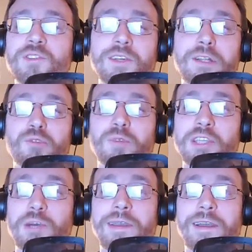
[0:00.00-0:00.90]
include what's
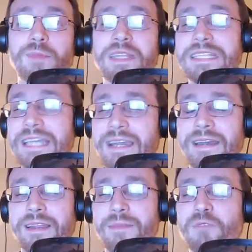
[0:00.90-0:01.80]
going on with Dad. I
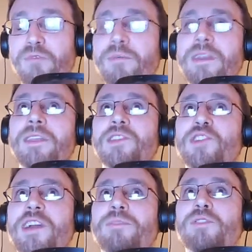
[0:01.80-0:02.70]
mean, rereading this
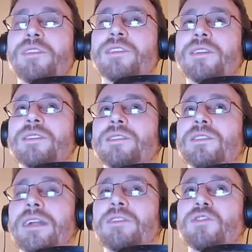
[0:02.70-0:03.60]
chapter, it stood
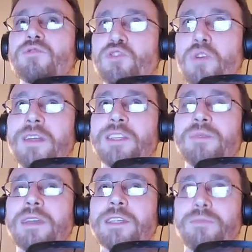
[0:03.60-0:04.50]
out so strongly to me
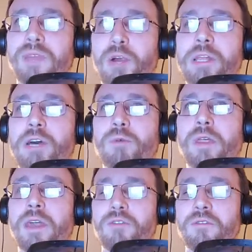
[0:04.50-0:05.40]
as a parallel with
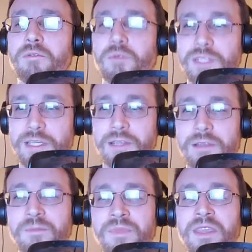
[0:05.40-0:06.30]
Eddard 14,
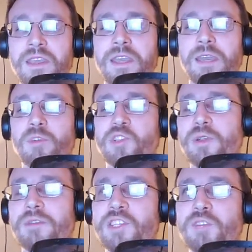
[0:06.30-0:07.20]
in which you have
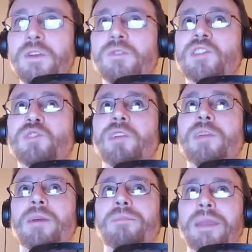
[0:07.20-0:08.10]
Syrio's story
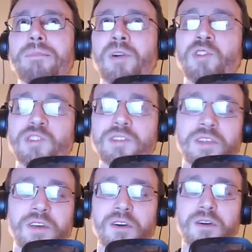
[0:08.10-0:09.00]
about being marched into the
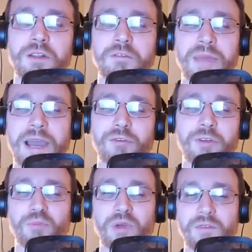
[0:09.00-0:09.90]
Hall of Power and
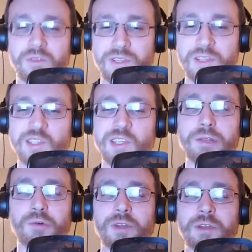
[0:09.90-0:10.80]
Bravos to the Sea
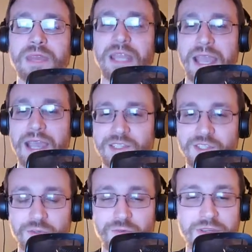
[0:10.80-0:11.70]
Lord and being asked to